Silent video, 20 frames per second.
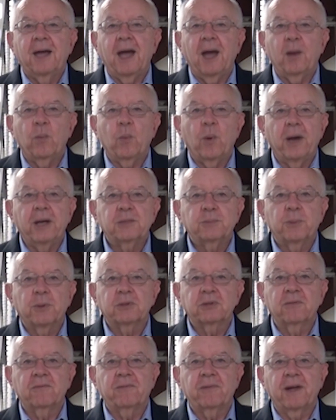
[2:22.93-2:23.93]
and wage
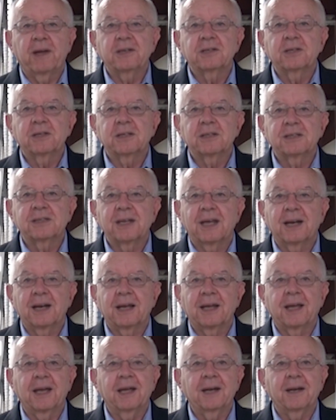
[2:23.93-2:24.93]
push inflation is
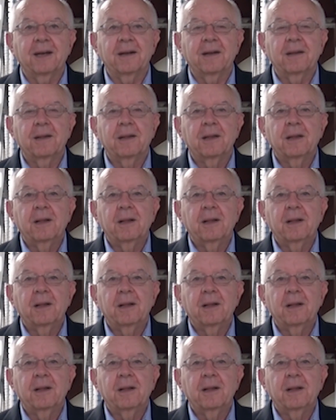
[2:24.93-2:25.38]
settling in.